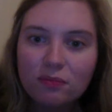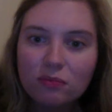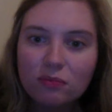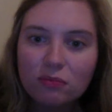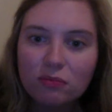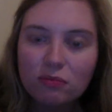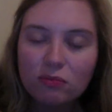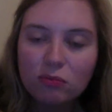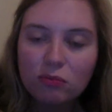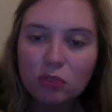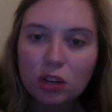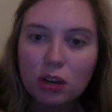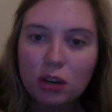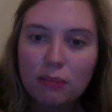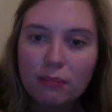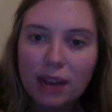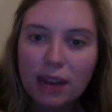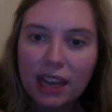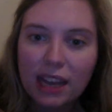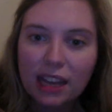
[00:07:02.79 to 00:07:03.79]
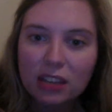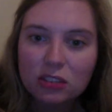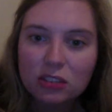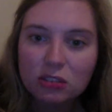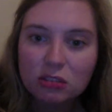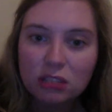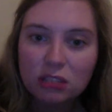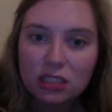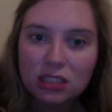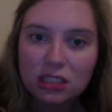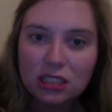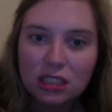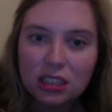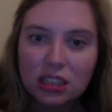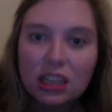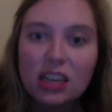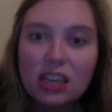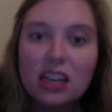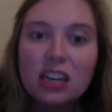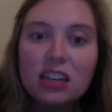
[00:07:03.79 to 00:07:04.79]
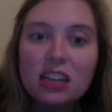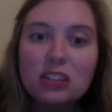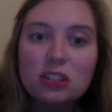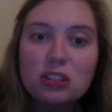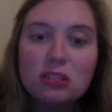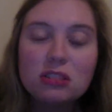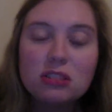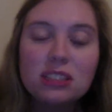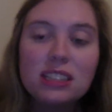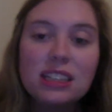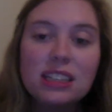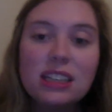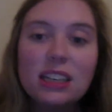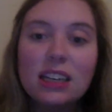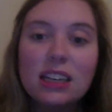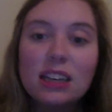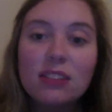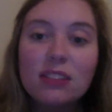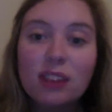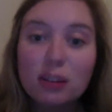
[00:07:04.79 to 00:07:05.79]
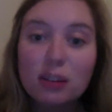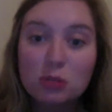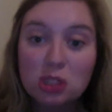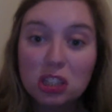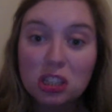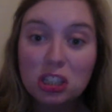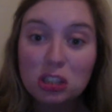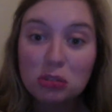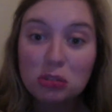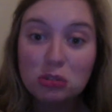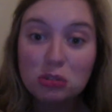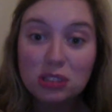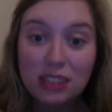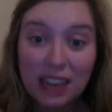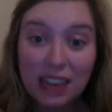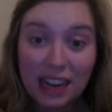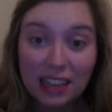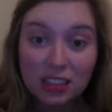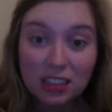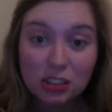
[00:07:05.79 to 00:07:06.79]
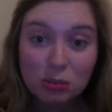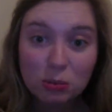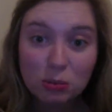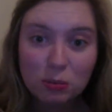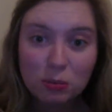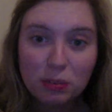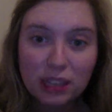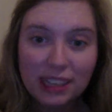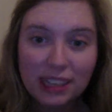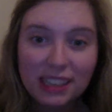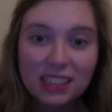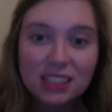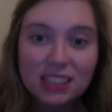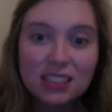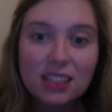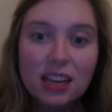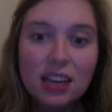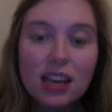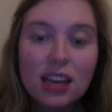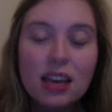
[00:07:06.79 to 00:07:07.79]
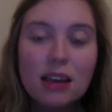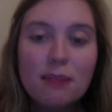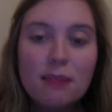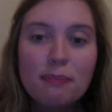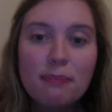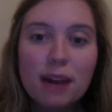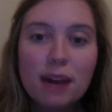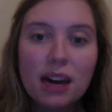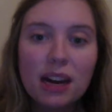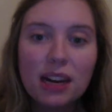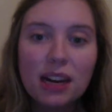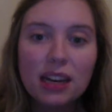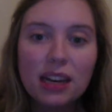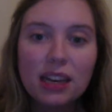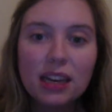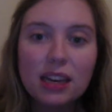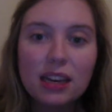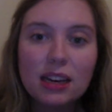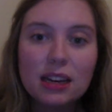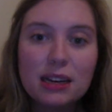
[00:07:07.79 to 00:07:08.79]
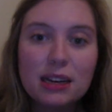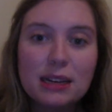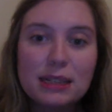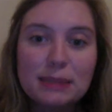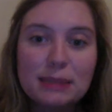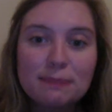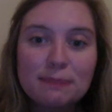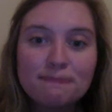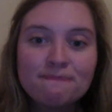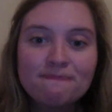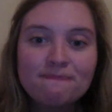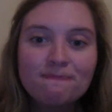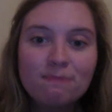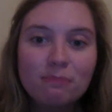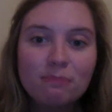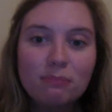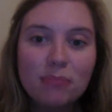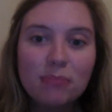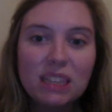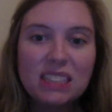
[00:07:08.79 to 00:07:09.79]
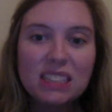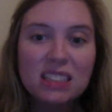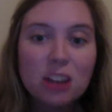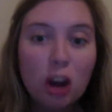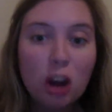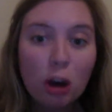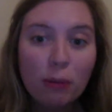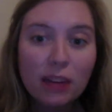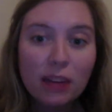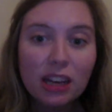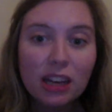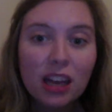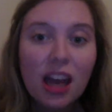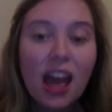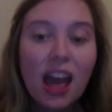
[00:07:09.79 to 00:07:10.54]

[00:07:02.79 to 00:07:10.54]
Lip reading: my Aunt Teresa to see if I was going to use that to replace my Peace and Calming.